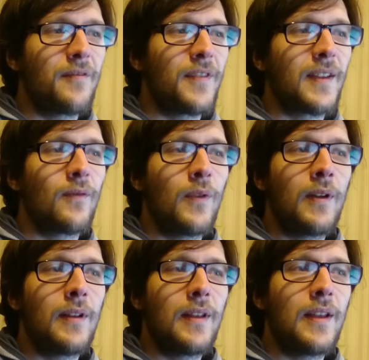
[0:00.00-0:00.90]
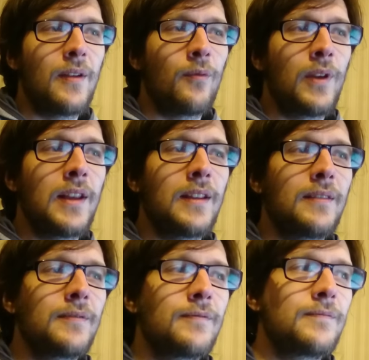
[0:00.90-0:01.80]
think re uh,
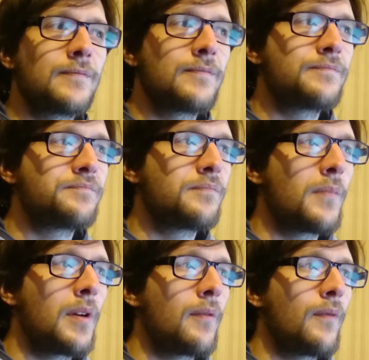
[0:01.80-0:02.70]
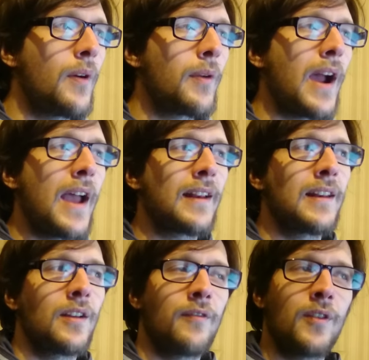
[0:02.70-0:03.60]
really re very
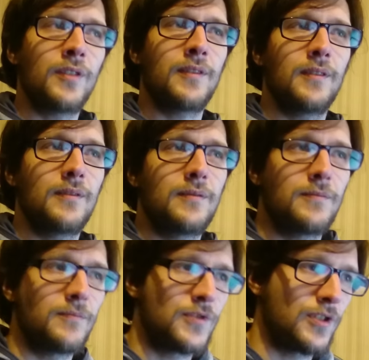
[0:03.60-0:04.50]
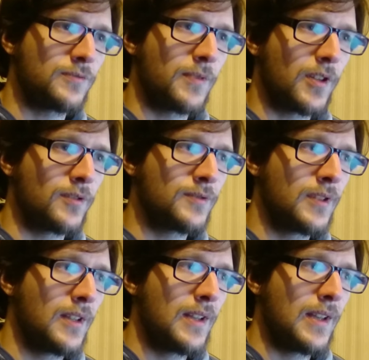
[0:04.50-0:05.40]
highly of us just because
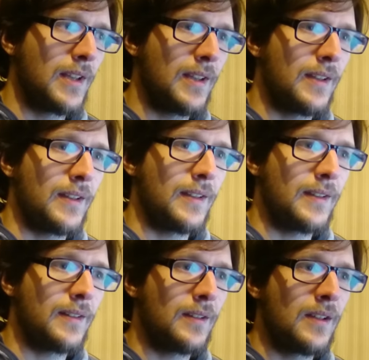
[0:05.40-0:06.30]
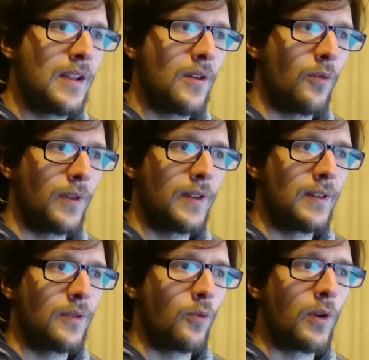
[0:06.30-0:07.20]
uh,
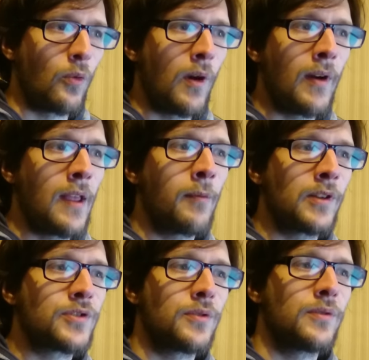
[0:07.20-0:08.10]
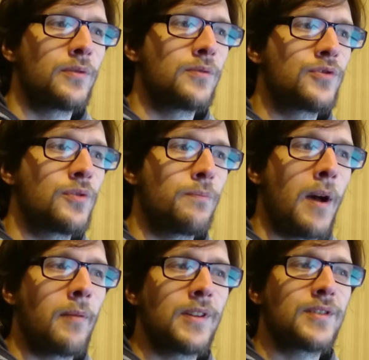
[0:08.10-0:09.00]
we we were able to to
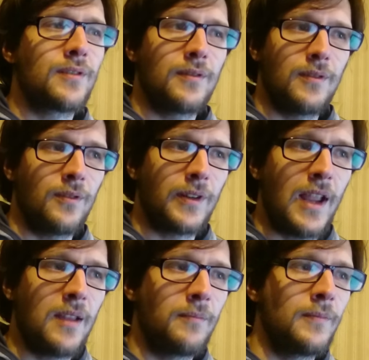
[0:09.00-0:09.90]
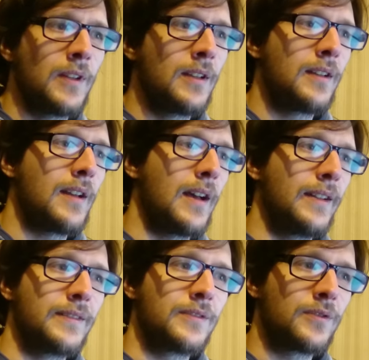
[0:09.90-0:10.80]
publish our game
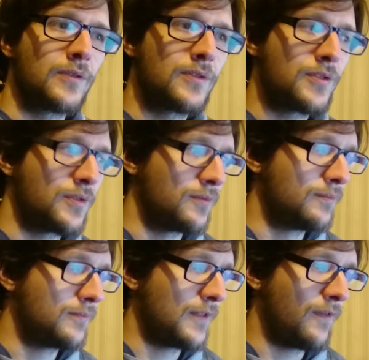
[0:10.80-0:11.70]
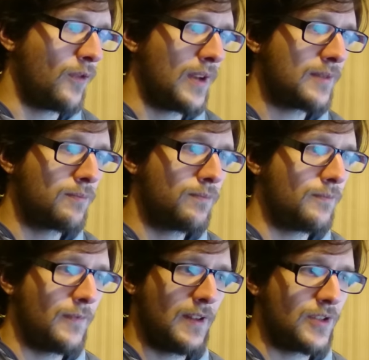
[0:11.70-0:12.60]
and to for us
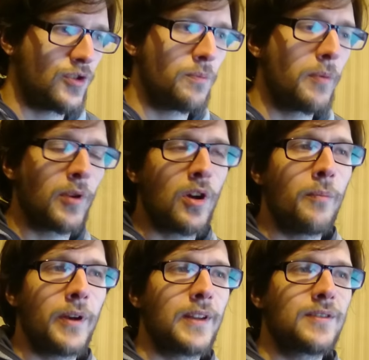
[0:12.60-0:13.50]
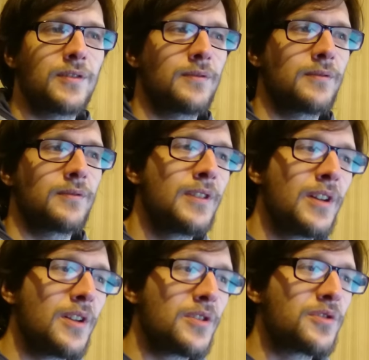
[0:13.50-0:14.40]
a two people company to
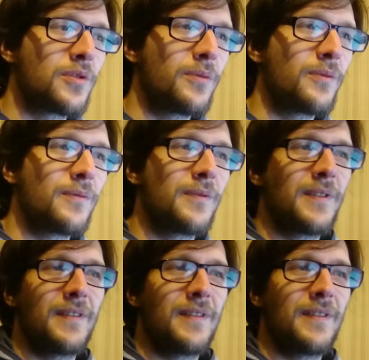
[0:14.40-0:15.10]
to